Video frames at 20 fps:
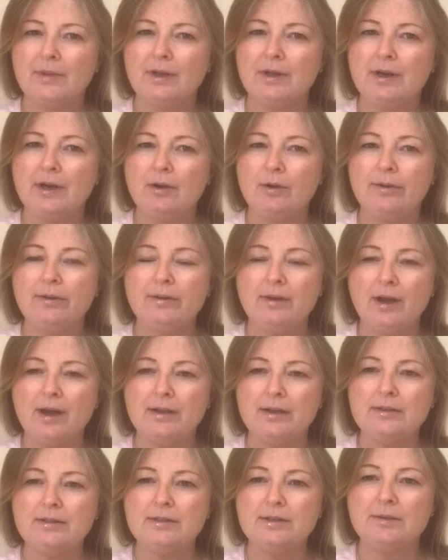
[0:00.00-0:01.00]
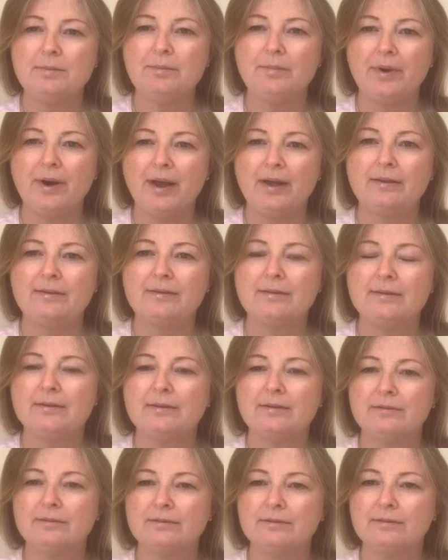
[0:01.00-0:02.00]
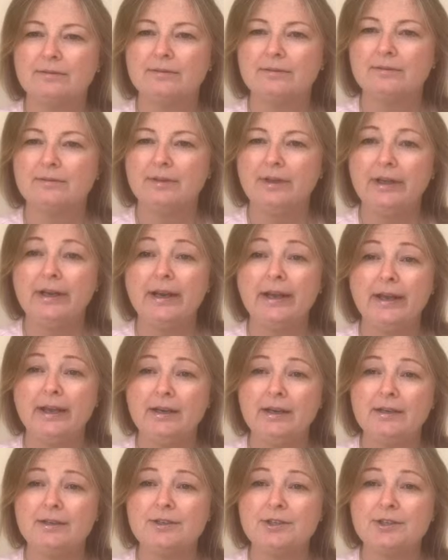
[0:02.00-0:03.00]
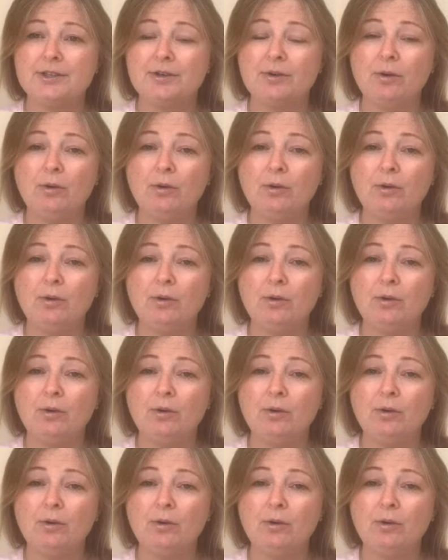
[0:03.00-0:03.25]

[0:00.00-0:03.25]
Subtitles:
And our thoughts and breath and energy